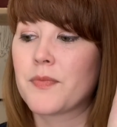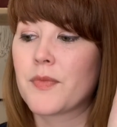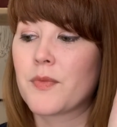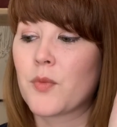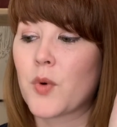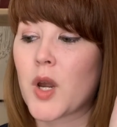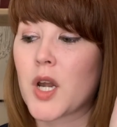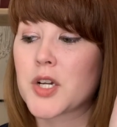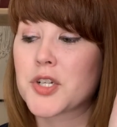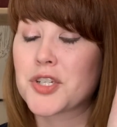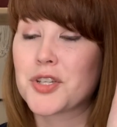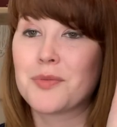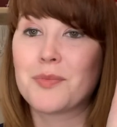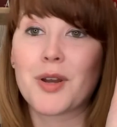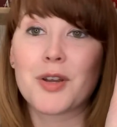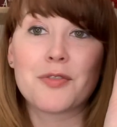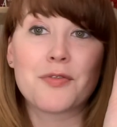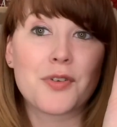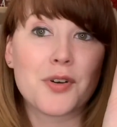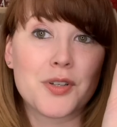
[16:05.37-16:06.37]
were actually
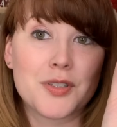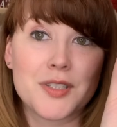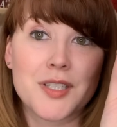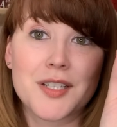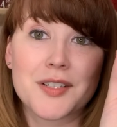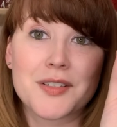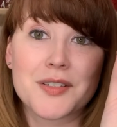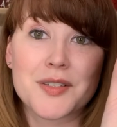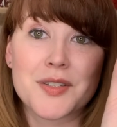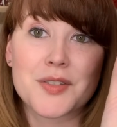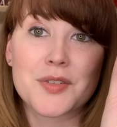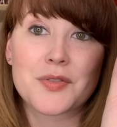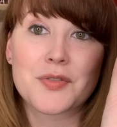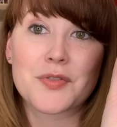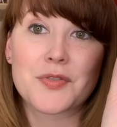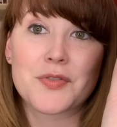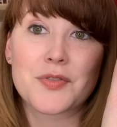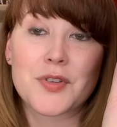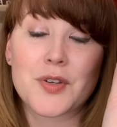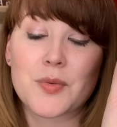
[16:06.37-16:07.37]
my fall nails,
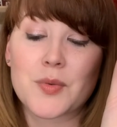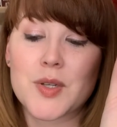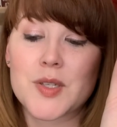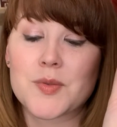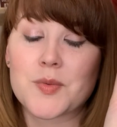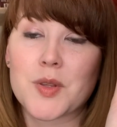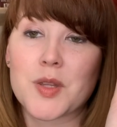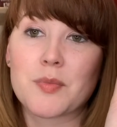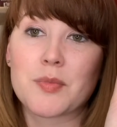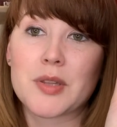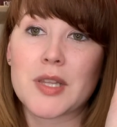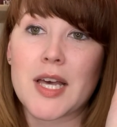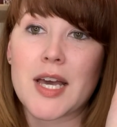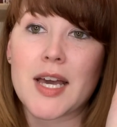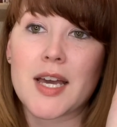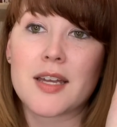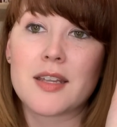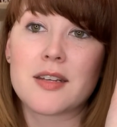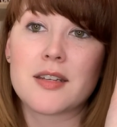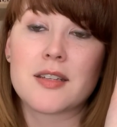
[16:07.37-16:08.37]
the ones with the
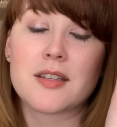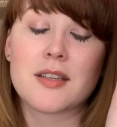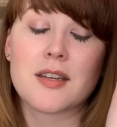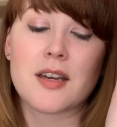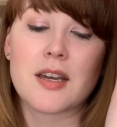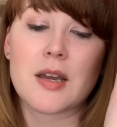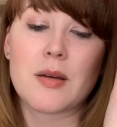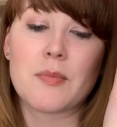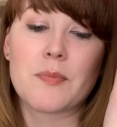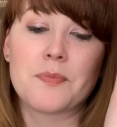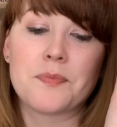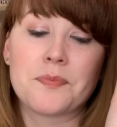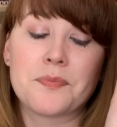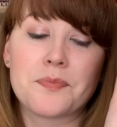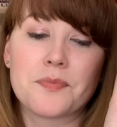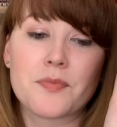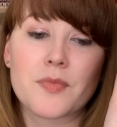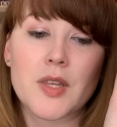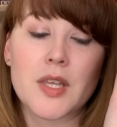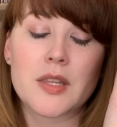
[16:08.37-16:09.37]
plaid
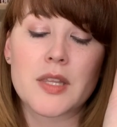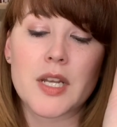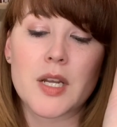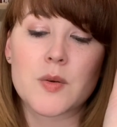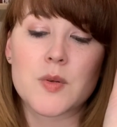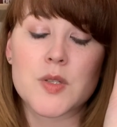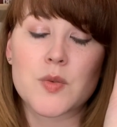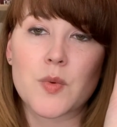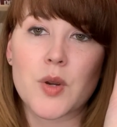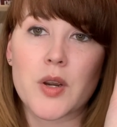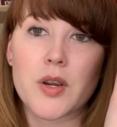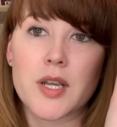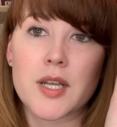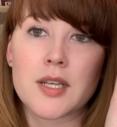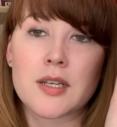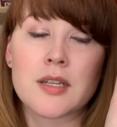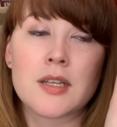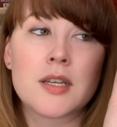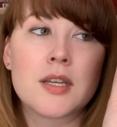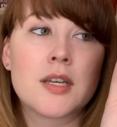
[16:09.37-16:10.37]
that I was
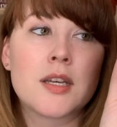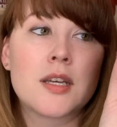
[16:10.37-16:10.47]
wearing.